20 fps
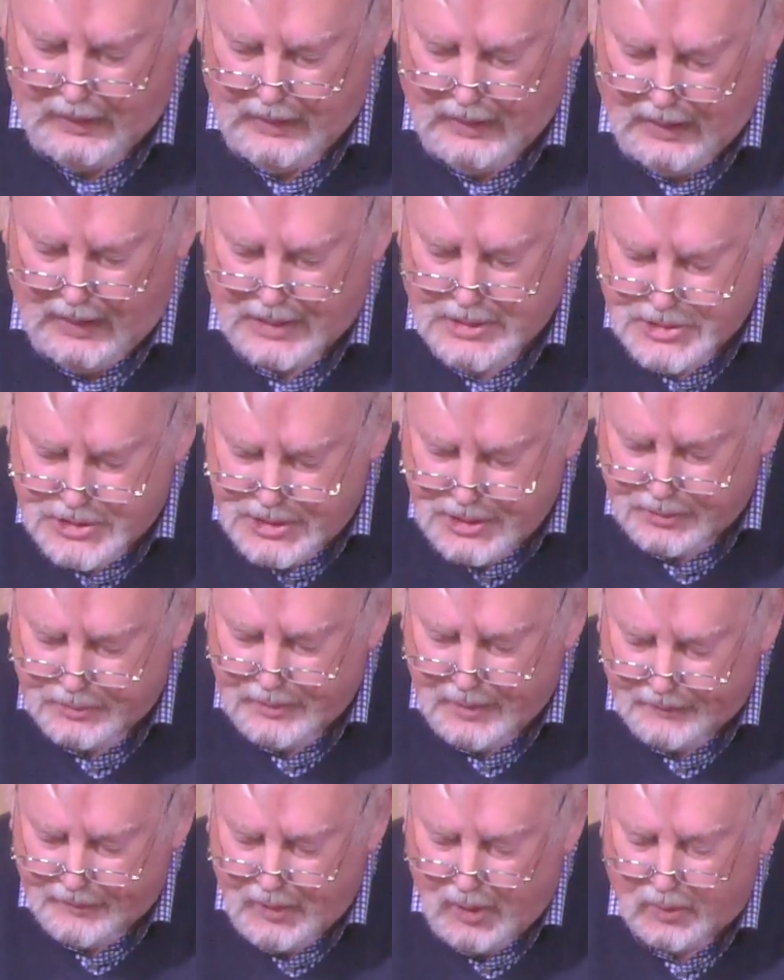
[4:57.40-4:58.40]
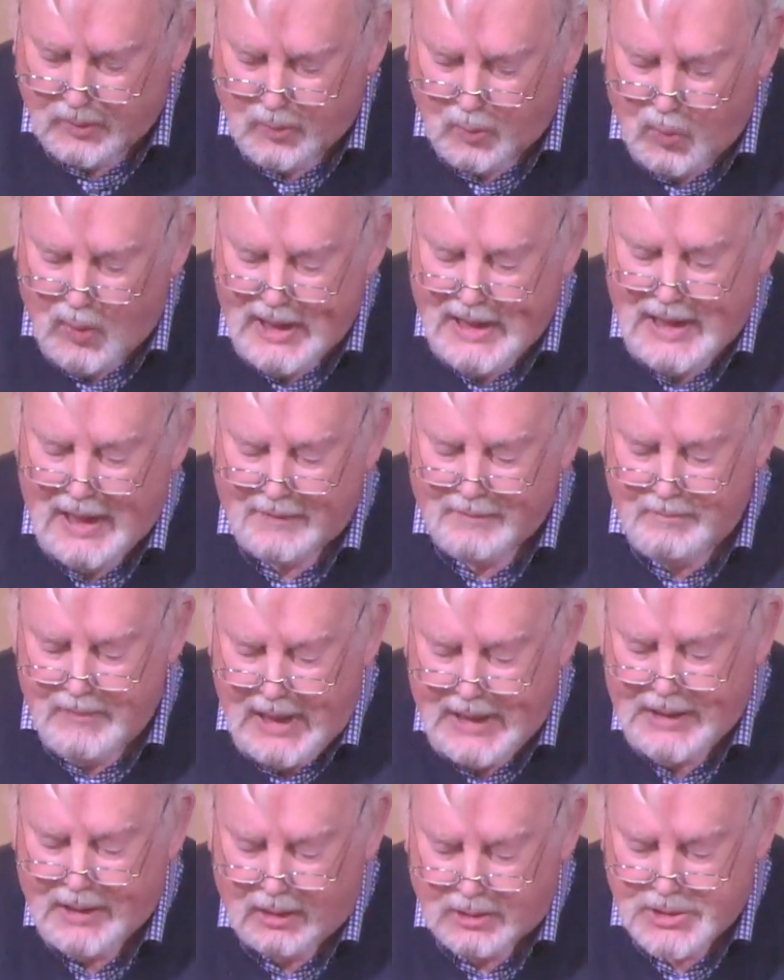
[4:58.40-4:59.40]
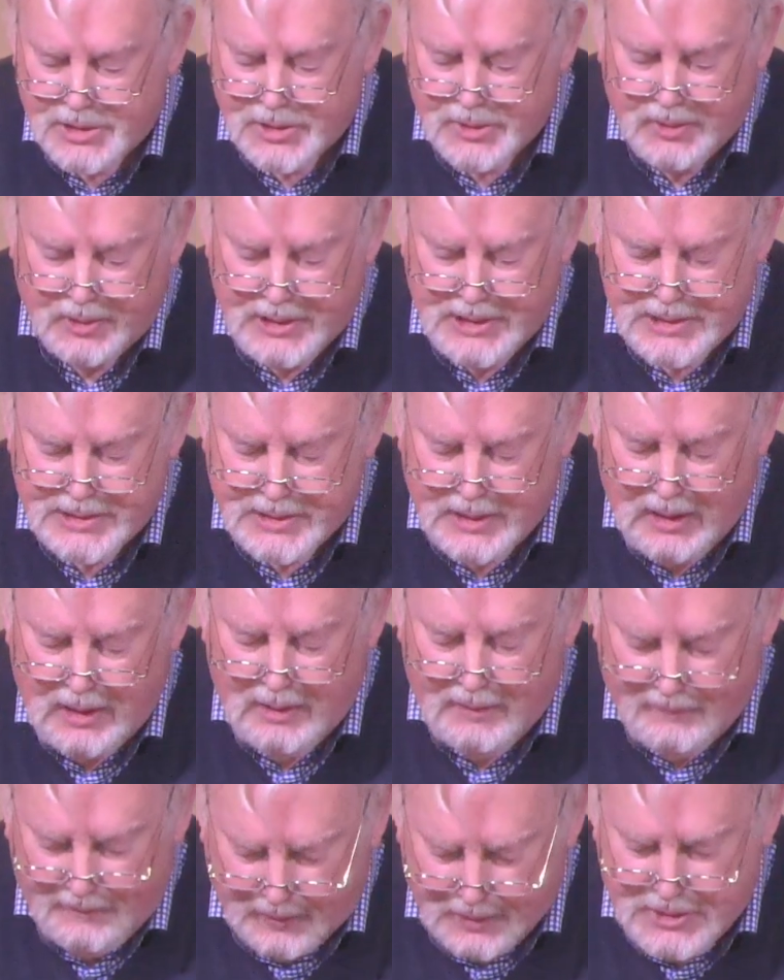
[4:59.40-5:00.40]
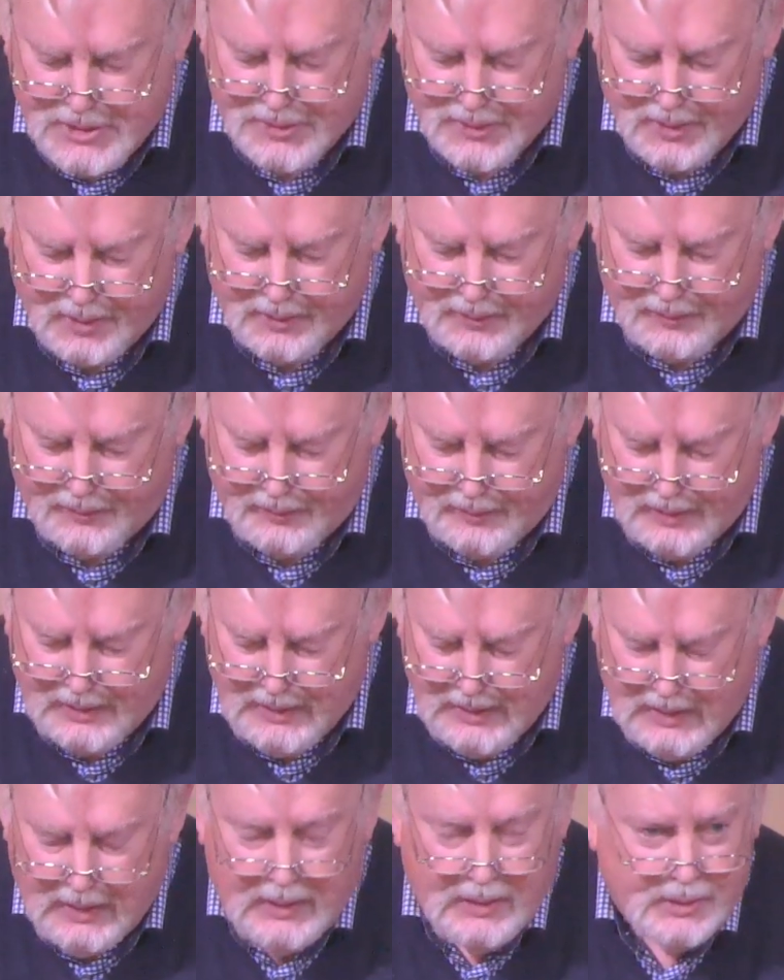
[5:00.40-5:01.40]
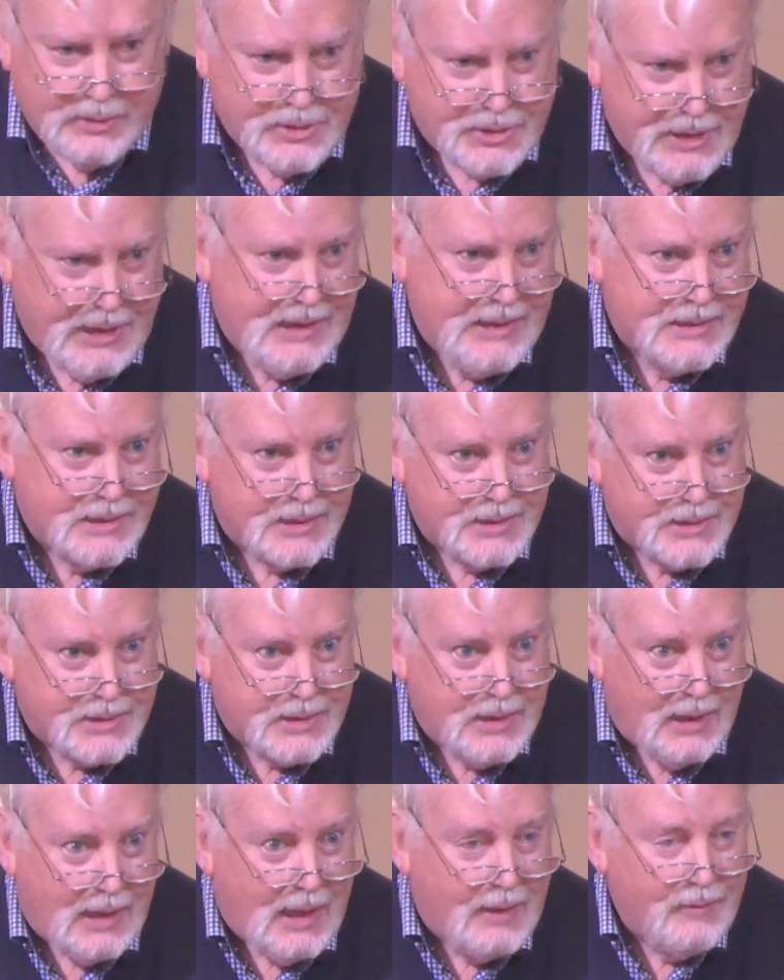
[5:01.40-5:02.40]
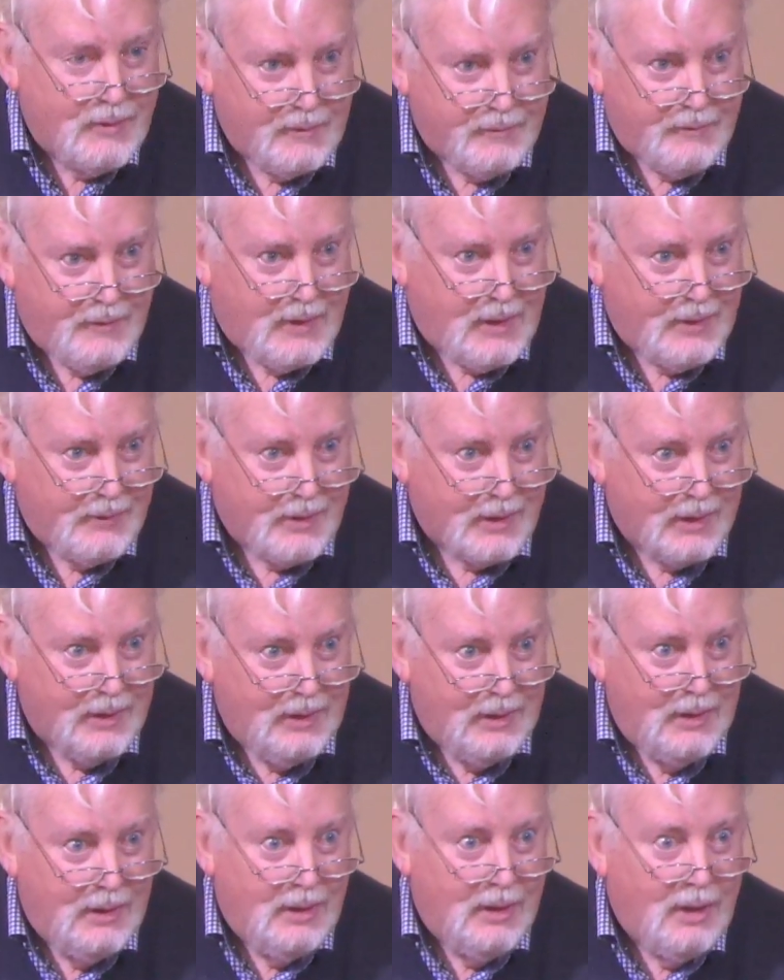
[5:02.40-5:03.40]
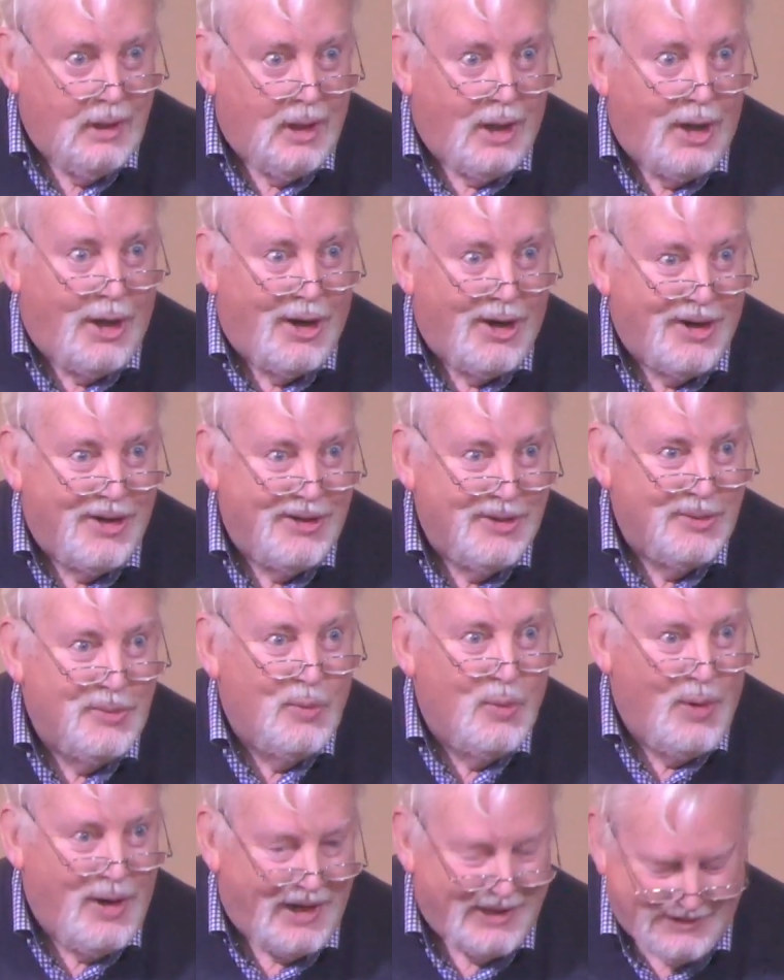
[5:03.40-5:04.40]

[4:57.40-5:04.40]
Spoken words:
As children of God, we have made our choice for truth. Jesus and the Father are one.